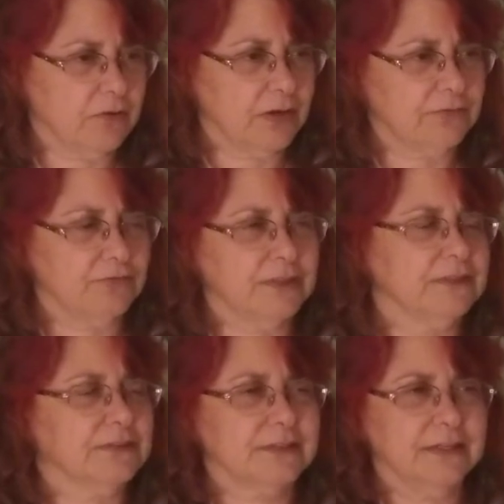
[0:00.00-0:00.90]
at
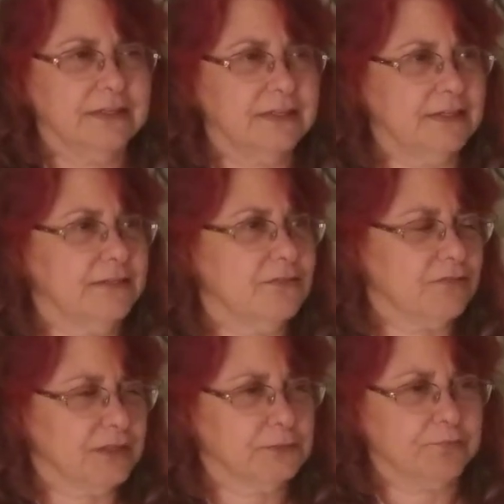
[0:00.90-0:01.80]
risk in the
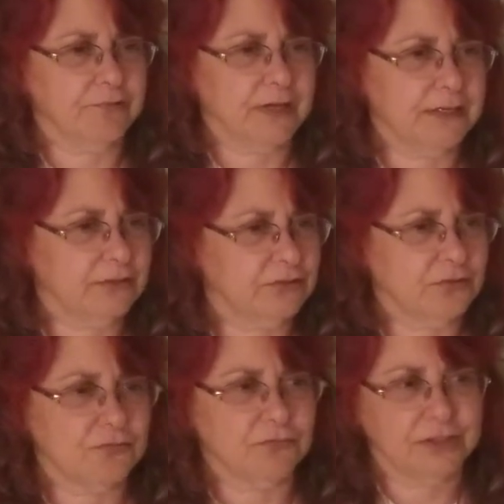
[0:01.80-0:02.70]
respirator so
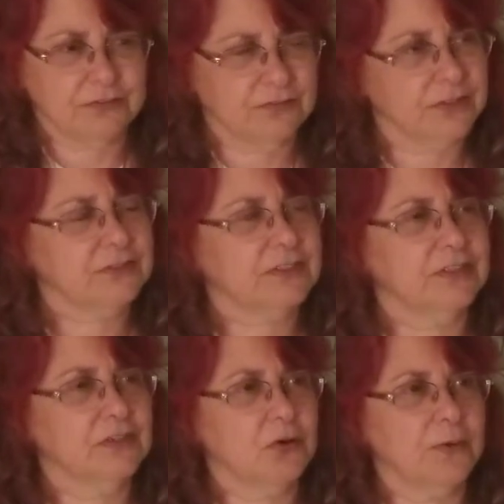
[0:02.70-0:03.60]
the rest of us
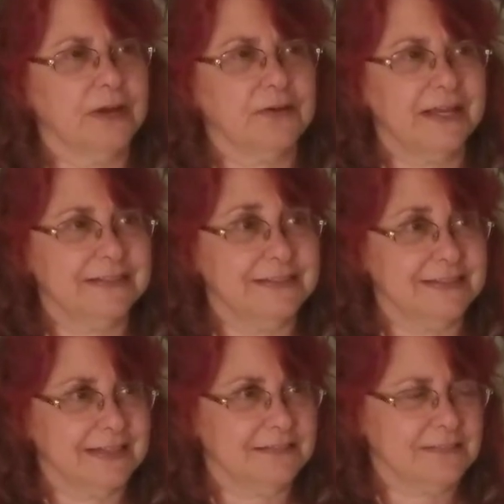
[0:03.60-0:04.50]
can go out and
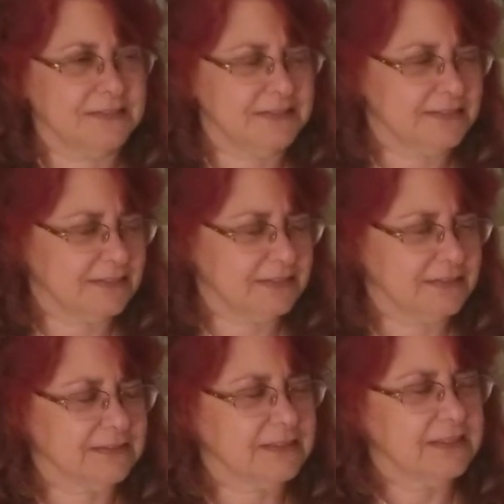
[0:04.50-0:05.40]
get the disease.